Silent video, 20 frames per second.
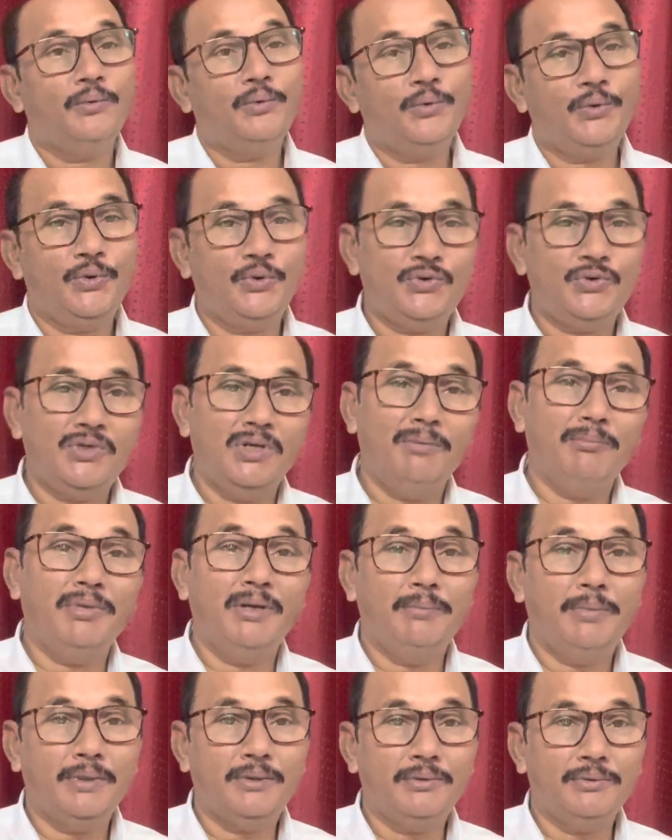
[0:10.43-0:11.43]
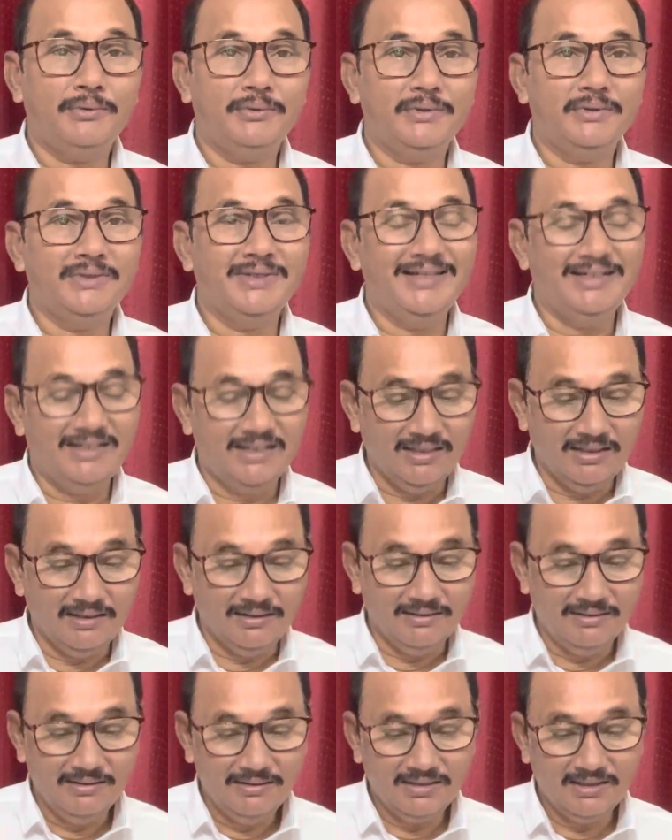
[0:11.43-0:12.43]
question paper
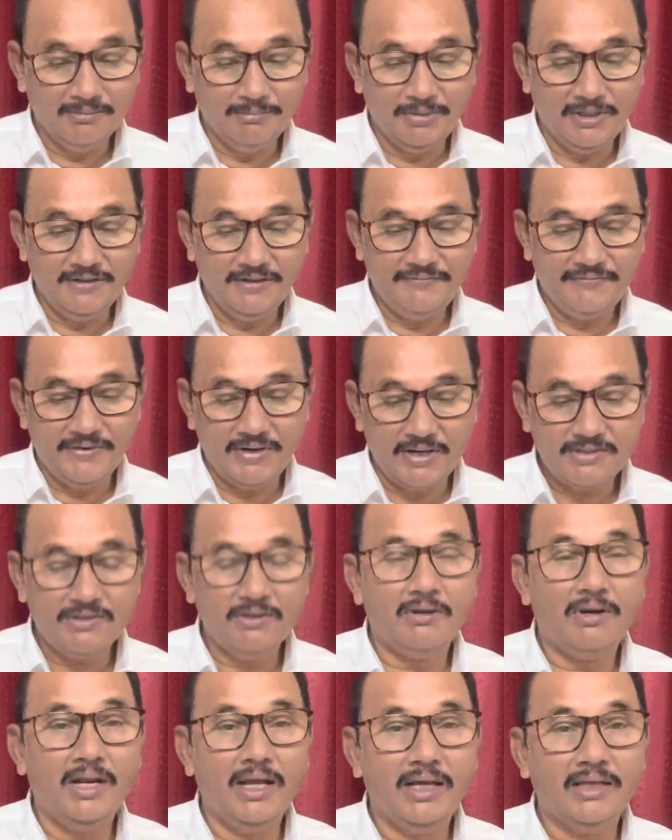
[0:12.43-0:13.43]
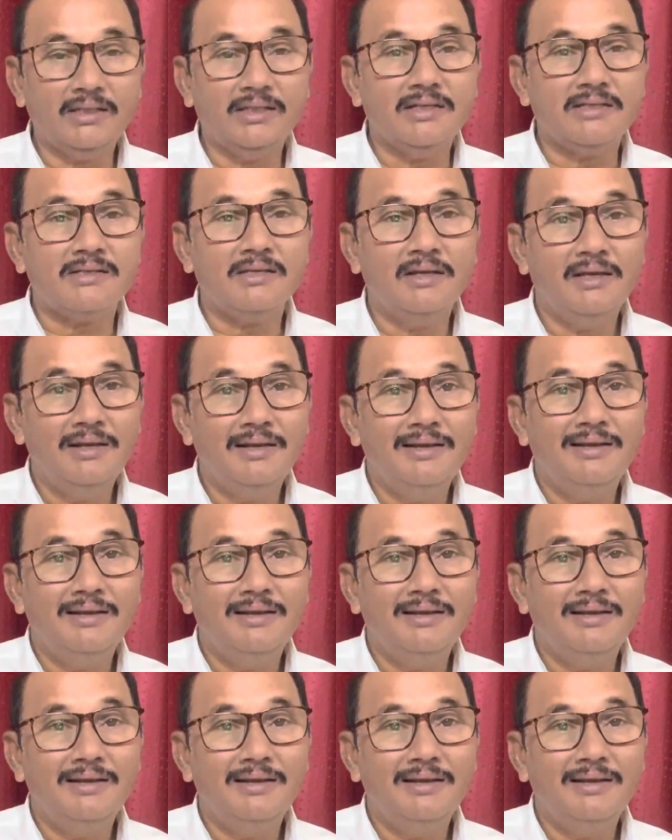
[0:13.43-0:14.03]
2018. The brief facts are like this.